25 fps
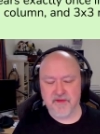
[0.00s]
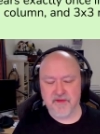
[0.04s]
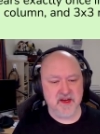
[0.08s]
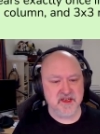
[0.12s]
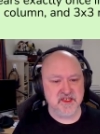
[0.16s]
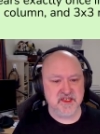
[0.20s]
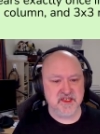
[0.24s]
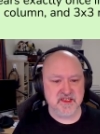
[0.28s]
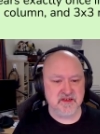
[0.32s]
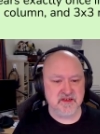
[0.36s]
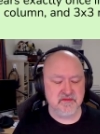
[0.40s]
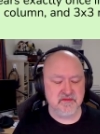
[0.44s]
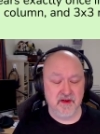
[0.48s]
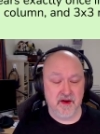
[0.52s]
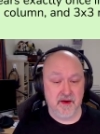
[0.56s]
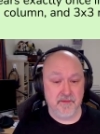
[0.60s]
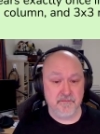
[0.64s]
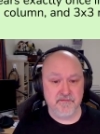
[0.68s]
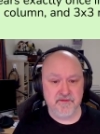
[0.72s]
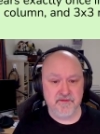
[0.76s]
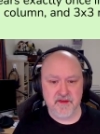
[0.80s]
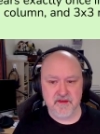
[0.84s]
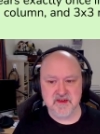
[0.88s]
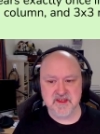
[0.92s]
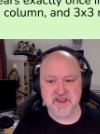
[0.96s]
I just I'm
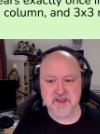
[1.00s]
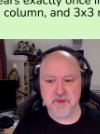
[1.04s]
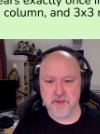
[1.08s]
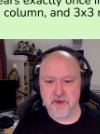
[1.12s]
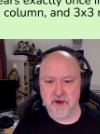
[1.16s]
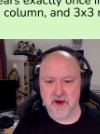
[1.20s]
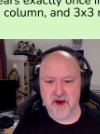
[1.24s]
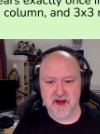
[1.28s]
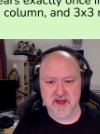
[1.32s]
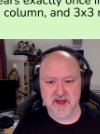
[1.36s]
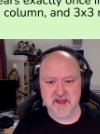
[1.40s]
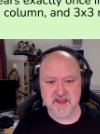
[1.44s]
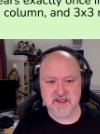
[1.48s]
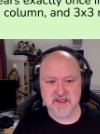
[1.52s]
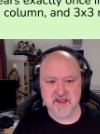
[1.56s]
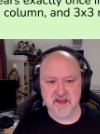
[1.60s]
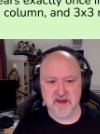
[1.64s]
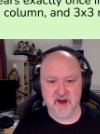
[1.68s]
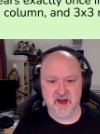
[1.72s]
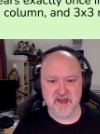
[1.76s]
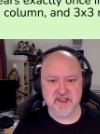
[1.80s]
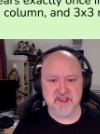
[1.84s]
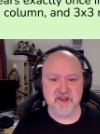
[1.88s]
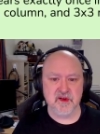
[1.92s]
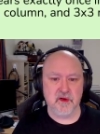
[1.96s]
very surprised that
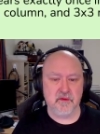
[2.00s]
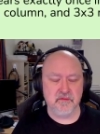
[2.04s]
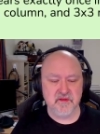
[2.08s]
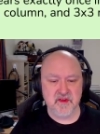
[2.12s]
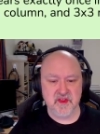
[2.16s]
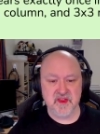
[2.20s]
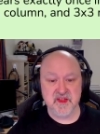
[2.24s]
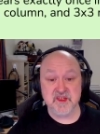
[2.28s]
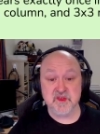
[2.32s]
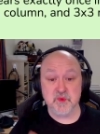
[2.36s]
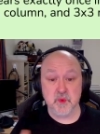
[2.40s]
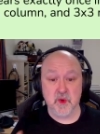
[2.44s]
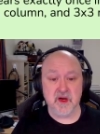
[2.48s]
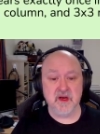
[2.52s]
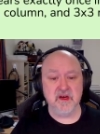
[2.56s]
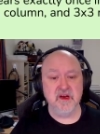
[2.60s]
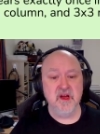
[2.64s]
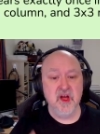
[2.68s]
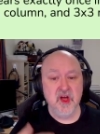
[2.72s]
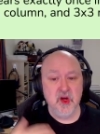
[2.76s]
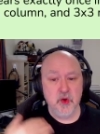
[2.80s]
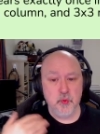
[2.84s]
I solved this one,